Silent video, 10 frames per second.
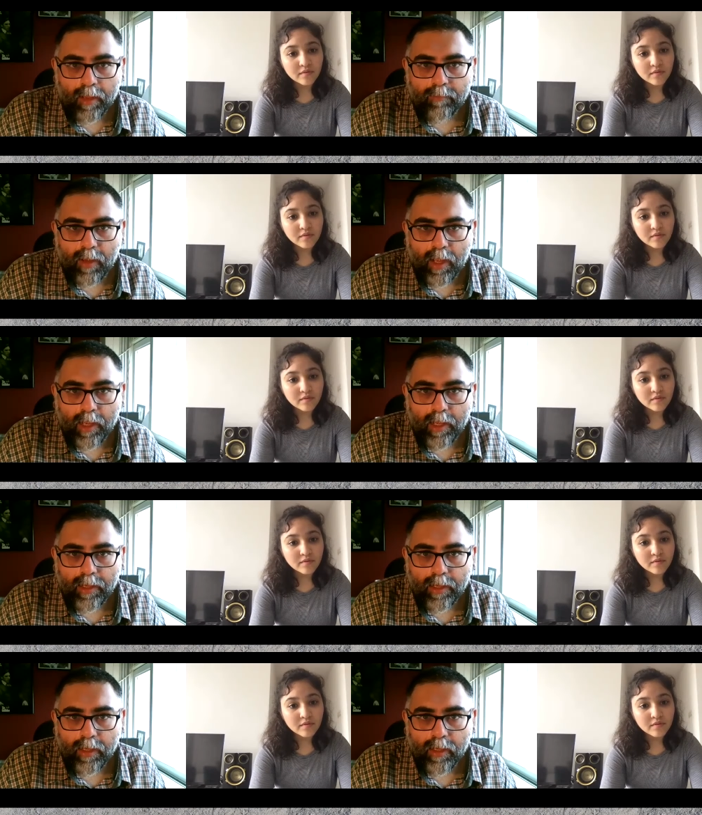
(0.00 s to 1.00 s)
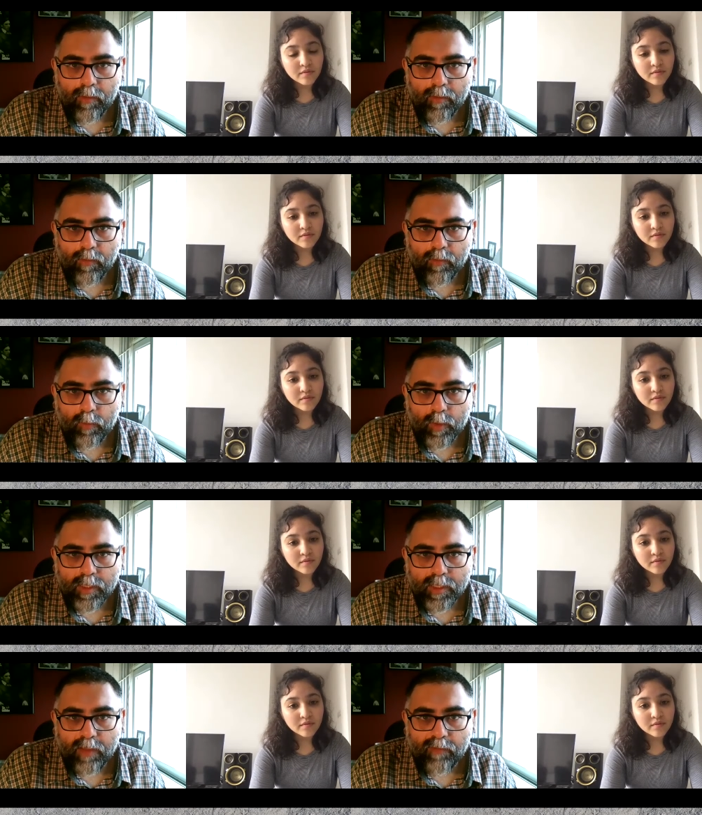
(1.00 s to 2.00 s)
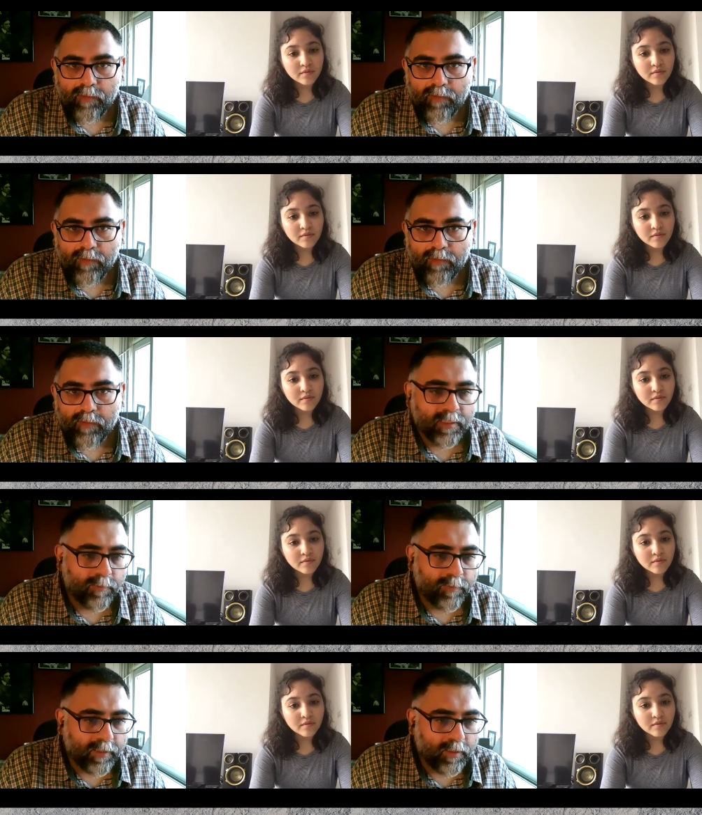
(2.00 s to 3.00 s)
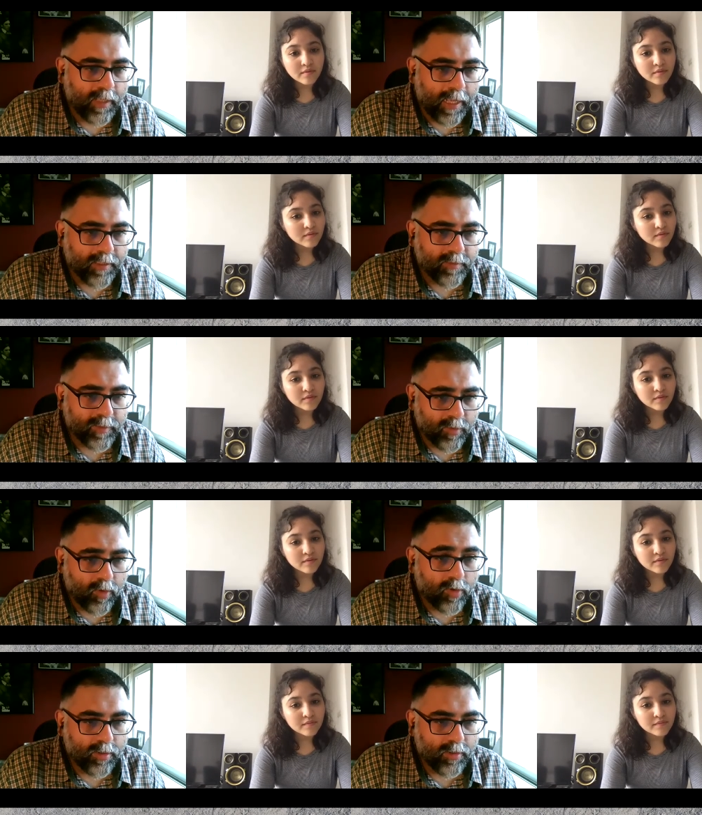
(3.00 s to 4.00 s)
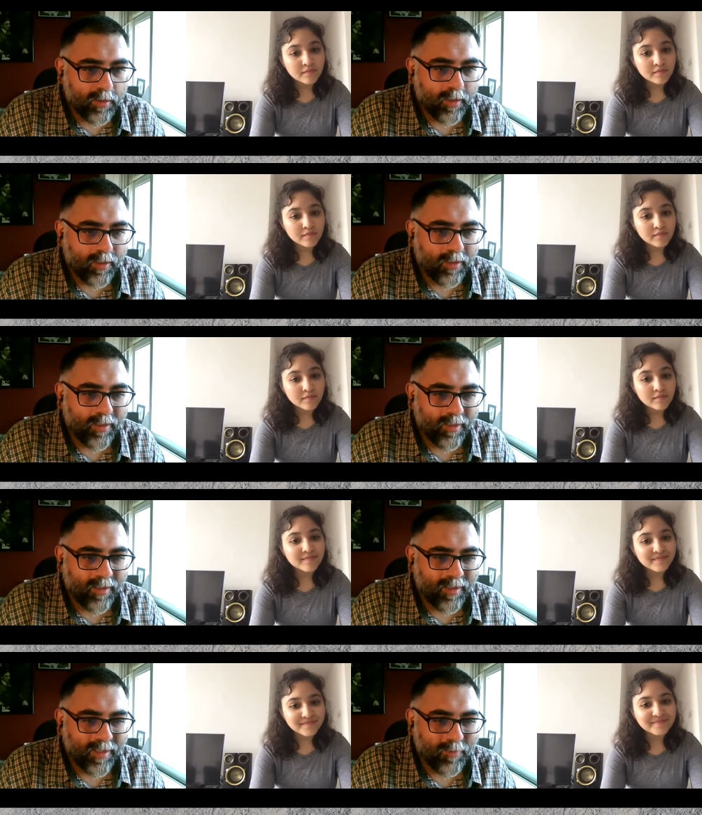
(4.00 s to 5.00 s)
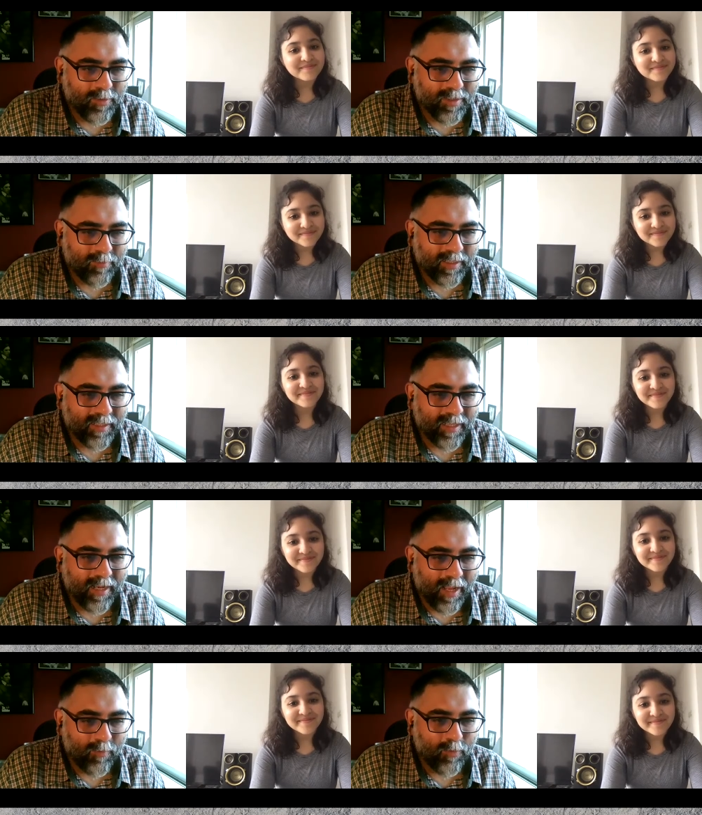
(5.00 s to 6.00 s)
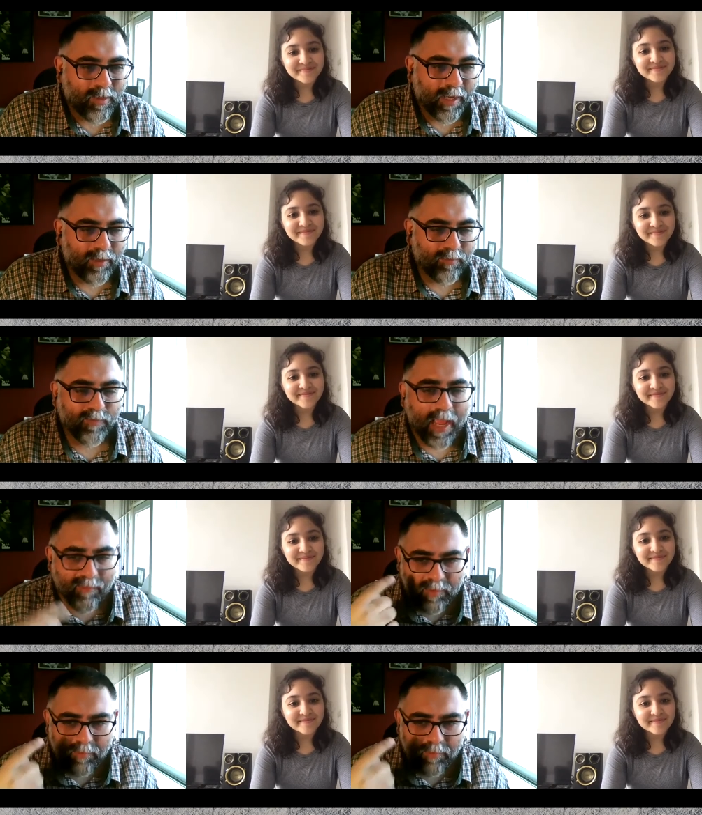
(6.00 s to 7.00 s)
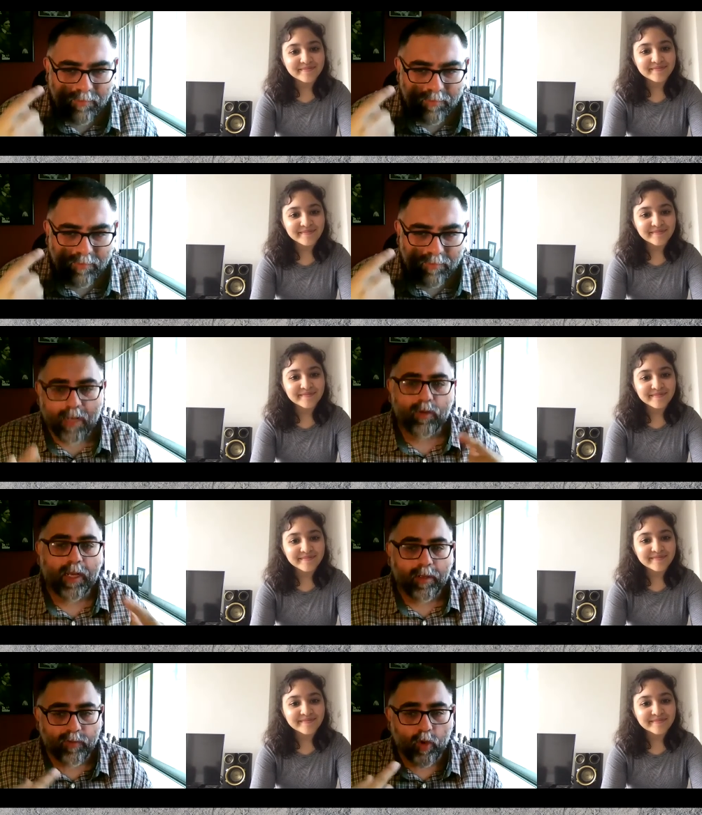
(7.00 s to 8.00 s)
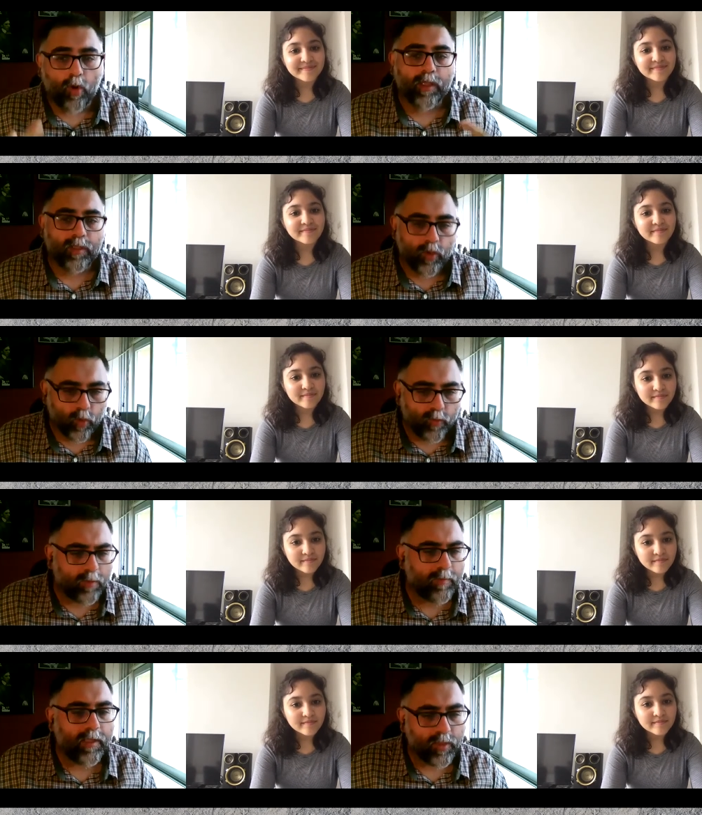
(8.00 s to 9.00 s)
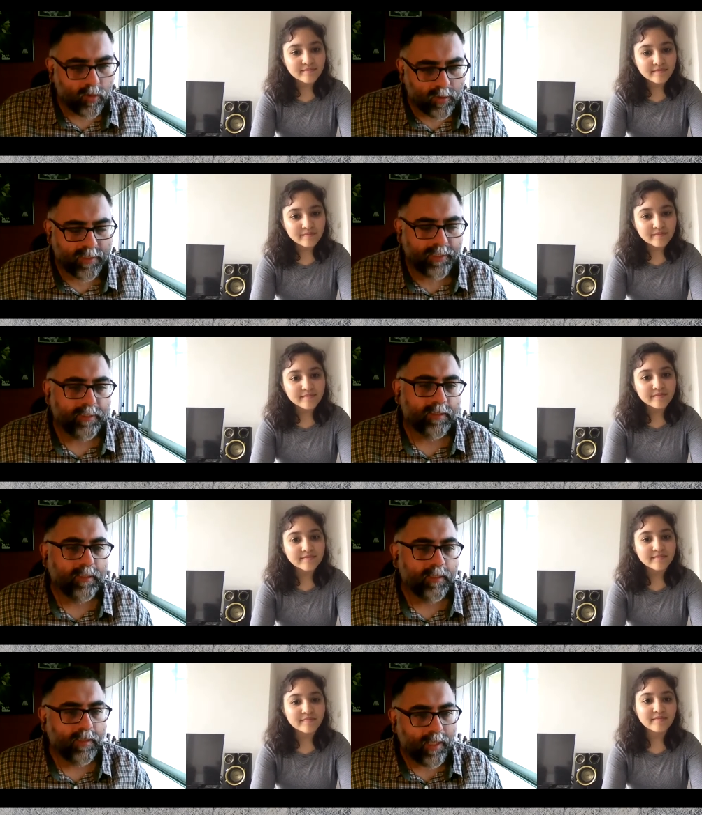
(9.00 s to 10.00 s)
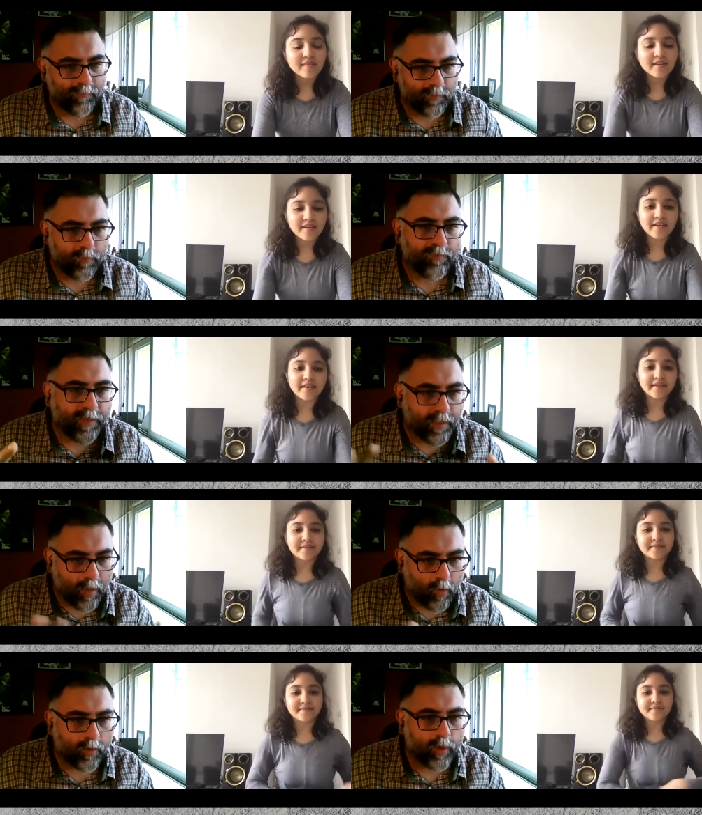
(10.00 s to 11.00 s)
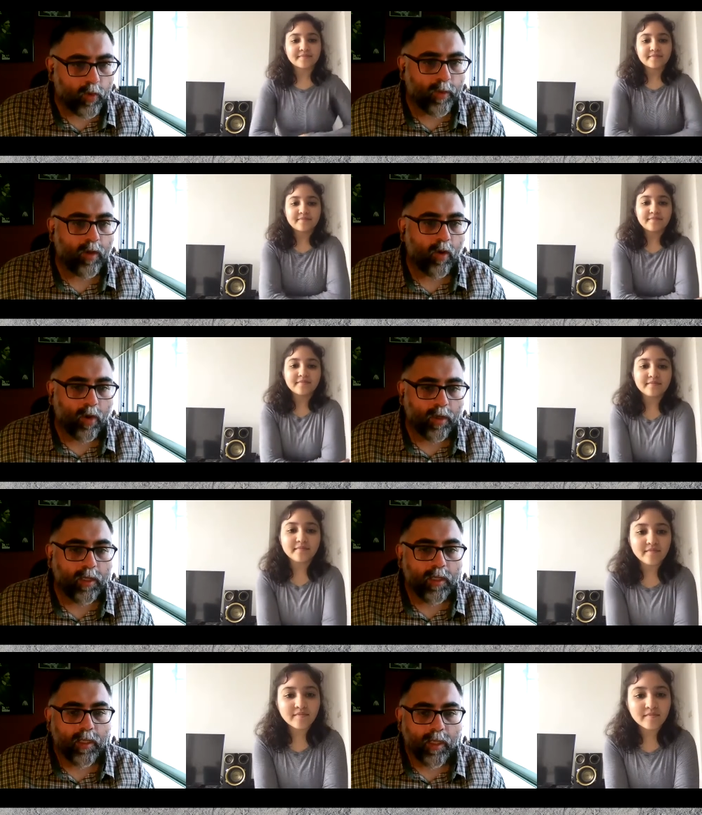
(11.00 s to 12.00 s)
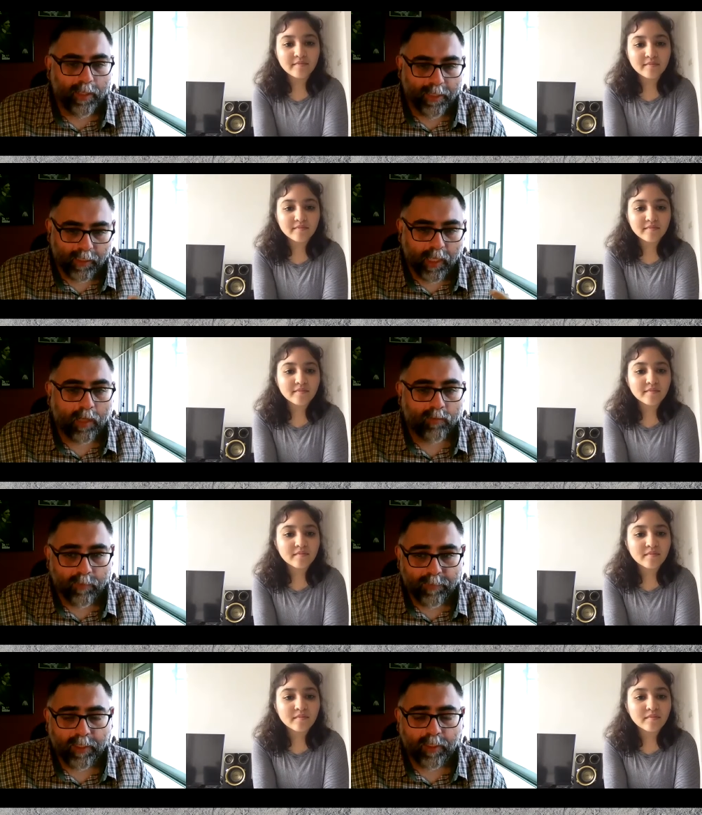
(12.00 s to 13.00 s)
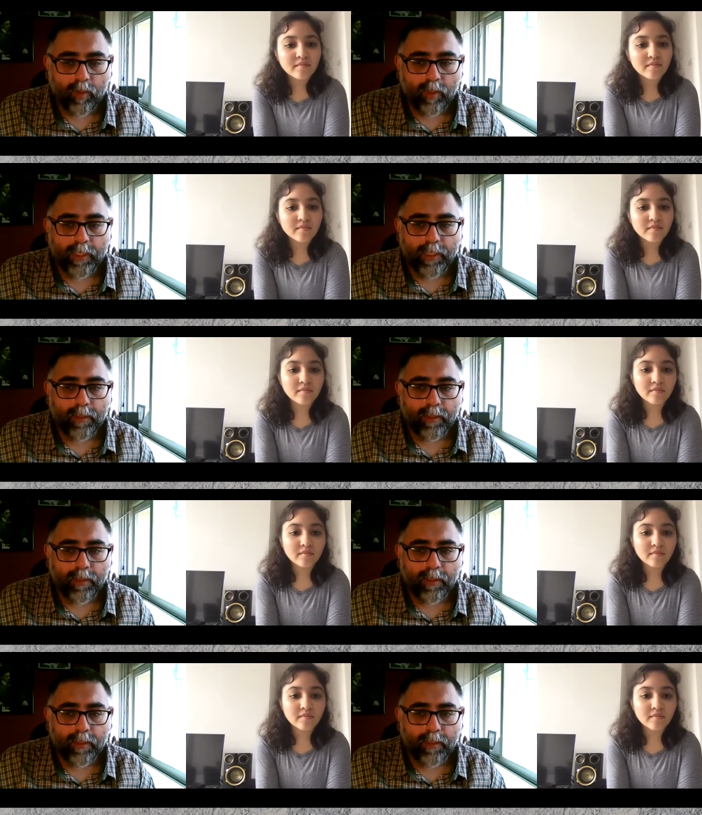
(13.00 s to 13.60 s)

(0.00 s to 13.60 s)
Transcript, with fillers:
Speaker 1: I I was never as disciplined as Mr. Roshan. Uh, it was something that I would kind of have in my head, and then I would kind of talk it through with my associate, and we would figure out how to do it. Or in Karwaan, particularly,